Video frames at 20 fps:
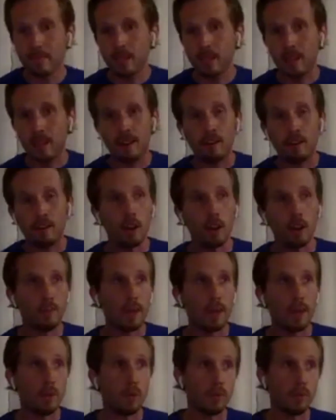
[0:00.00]
I don't know,
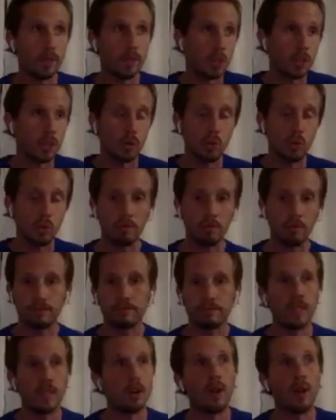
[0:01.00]
maybe this year we'll,
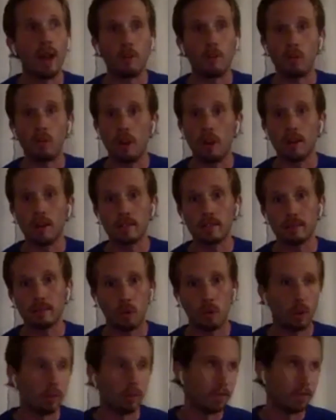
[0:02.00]
you know, have a run
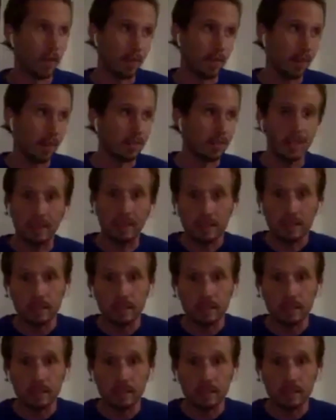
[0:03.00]
and that's it.